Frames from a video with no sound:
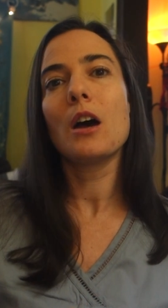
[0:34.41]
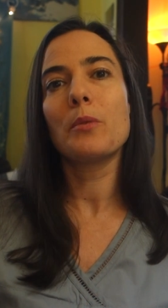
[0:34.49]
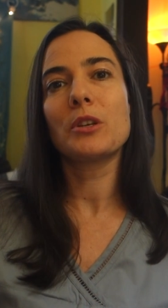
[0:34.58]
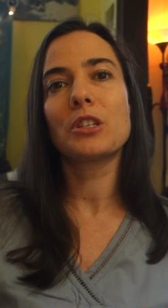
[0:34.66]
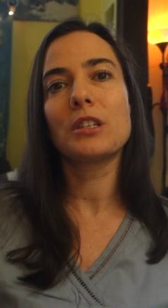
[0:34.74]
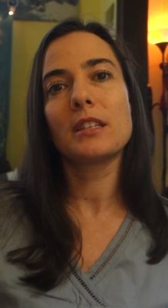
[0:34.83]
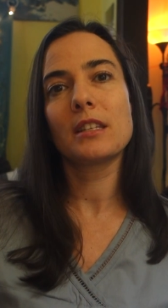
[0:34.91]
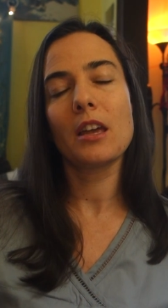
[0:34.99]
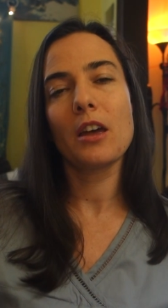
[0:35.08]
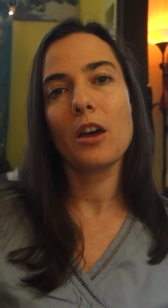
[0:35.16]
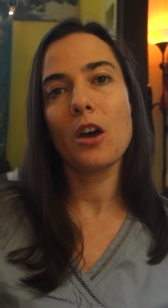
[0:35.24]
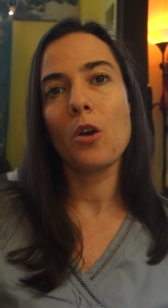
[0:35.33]
which is
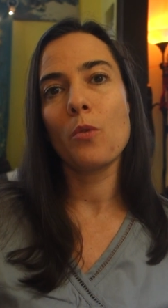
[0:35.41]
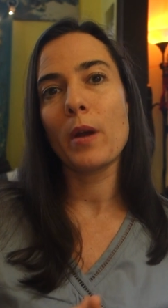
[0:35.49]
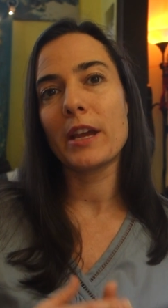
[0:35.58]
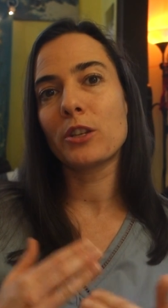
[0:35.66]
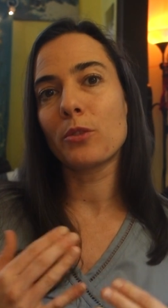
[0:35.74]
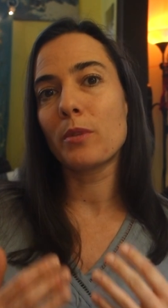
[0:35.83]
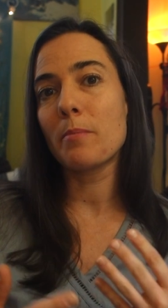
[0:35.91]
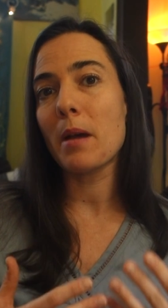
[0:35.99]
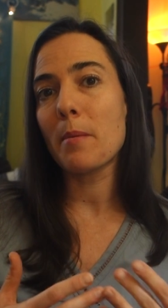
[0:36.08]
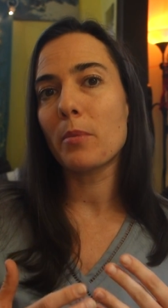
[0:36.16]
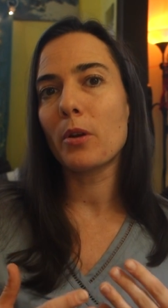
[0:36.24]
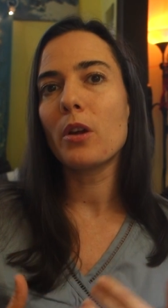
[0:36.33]
a way to
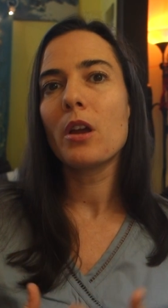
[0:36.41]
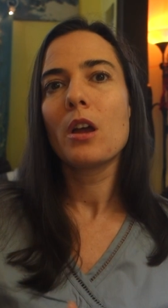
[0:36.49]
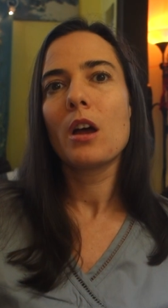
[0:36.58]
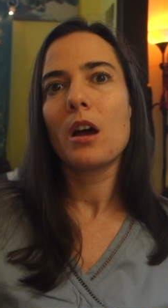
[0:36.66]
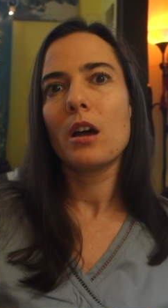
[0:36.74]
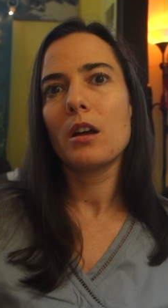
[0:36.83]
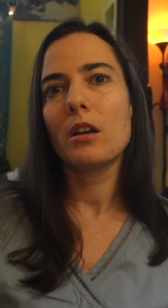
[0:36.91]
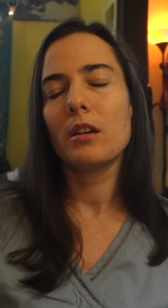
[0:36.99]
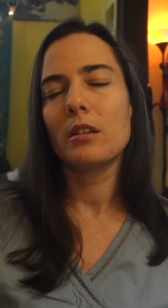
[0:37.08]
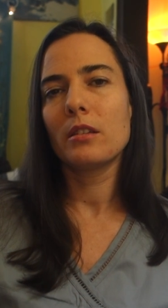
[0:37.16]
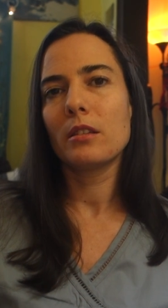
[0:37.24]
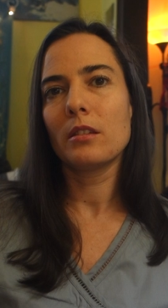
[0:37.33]
remember
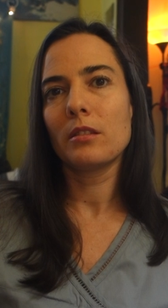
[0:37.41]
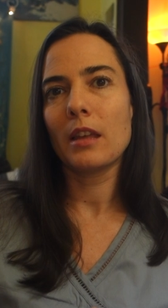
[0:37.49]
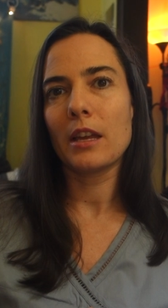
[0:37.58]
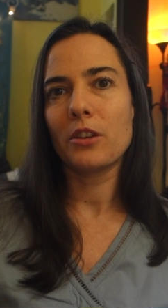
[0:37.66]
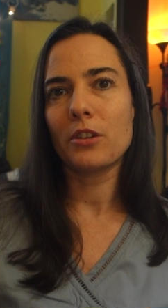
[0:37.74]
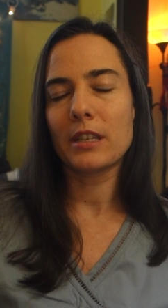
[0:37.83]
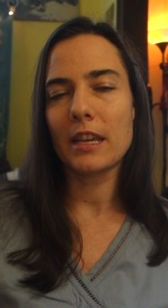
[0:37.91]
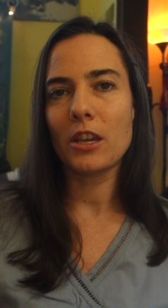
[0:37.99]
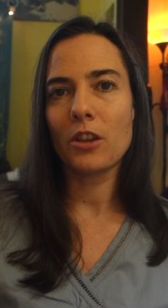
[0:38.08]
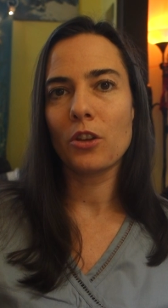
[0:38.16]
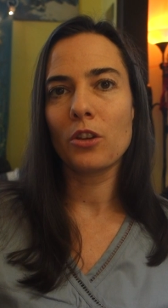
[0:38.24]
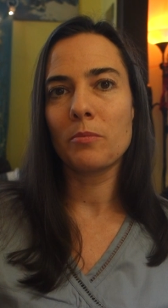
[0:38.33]
that you're
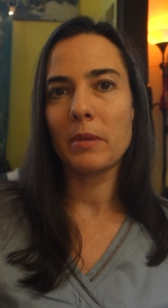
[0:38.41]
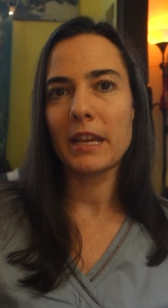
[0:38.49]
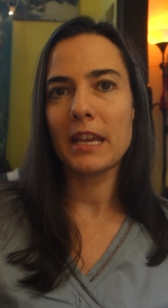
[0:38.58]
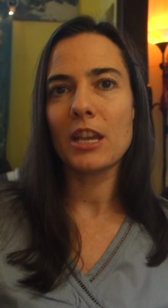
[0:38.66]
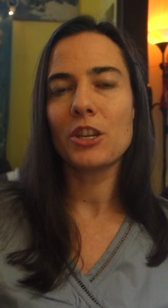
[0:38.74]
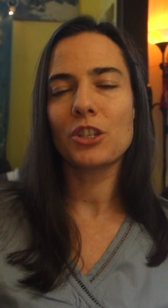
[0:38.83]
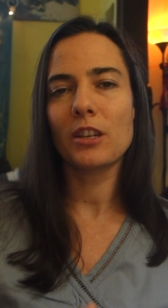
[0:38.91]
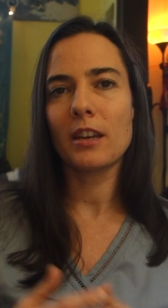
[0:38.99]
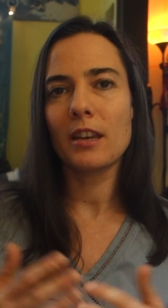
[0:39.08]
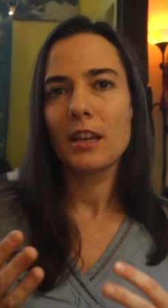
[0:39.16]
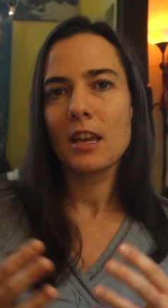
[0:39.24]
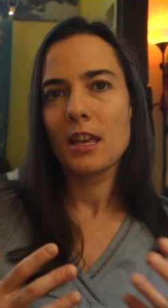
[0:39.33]
taking good medication
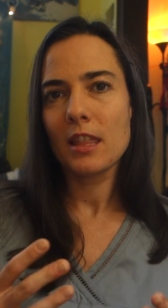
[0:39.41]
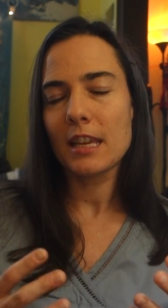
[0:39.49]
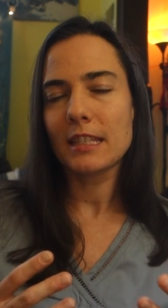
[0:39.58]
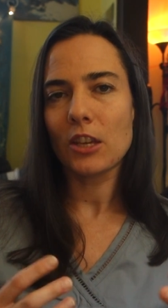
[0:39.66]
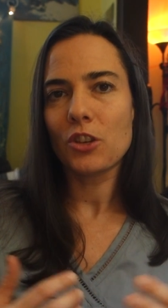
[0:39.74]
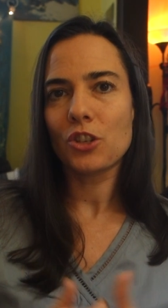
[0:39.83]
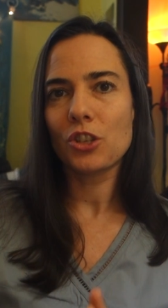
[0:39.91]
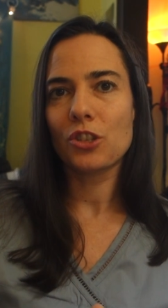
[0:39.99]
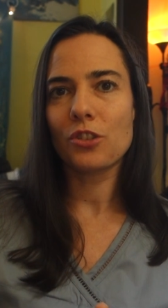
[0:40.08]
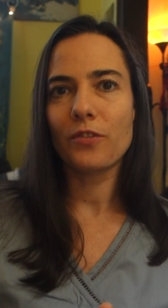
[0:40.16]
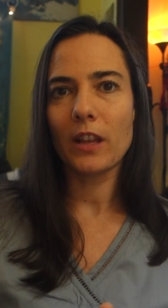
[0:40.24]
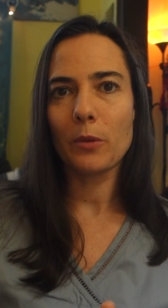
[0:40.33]
and things that you should
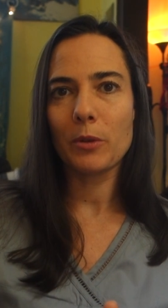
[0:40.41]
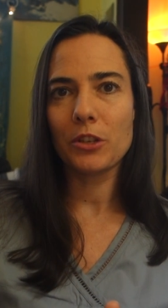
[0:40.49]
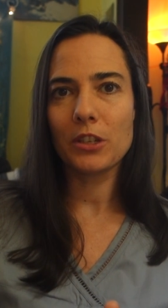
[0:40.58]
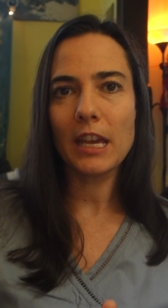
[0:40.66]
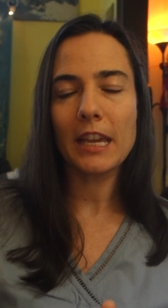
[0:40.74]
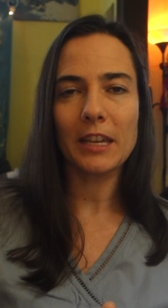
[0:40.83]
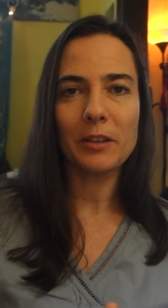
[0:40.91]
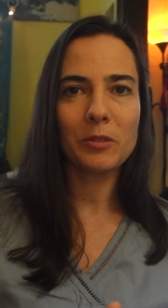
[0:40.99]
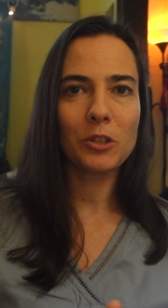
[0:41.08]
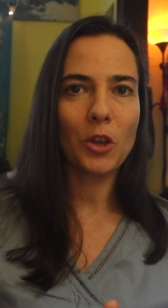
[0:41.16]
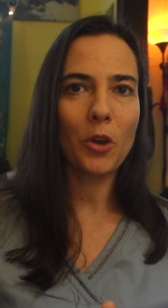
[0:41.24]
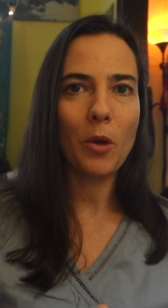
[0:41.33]
surveil when you take it.
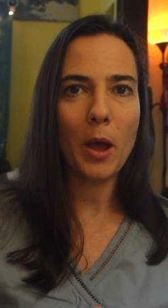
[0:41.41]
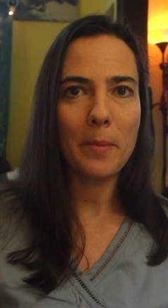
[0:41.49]
So